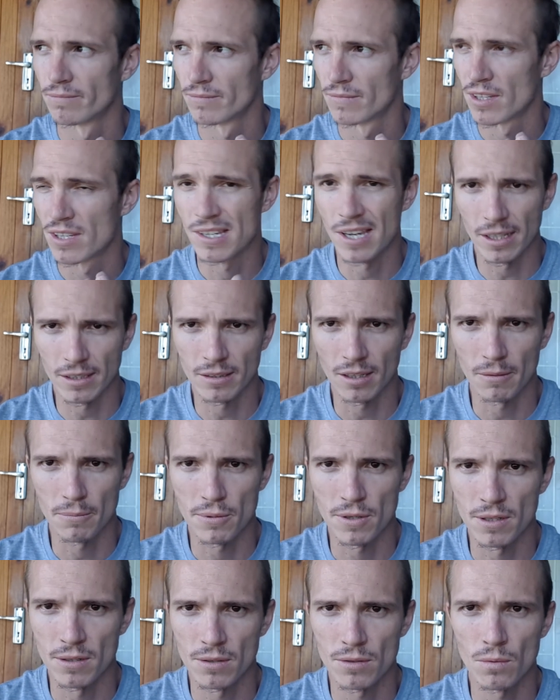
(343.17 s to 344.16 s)

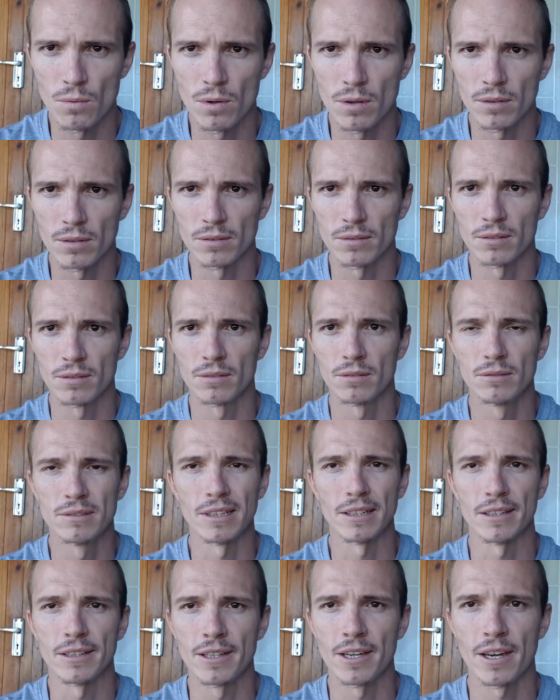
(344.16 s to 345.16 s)
setups in this world to
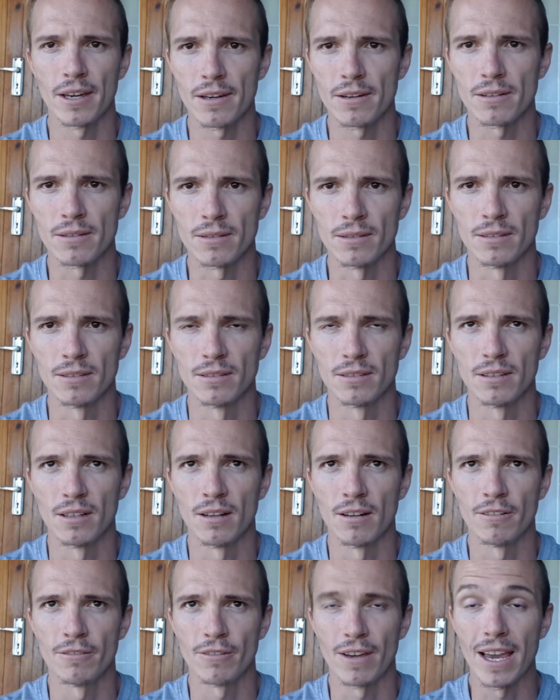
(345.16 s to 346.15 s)
take care
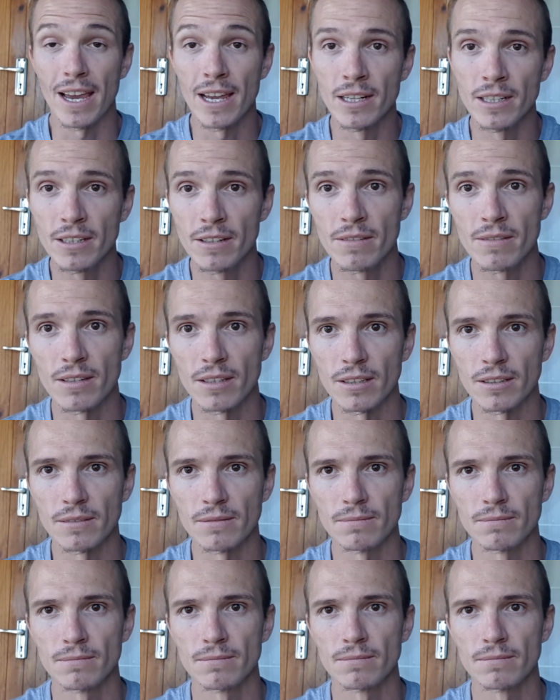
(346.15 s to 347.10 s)
of anything.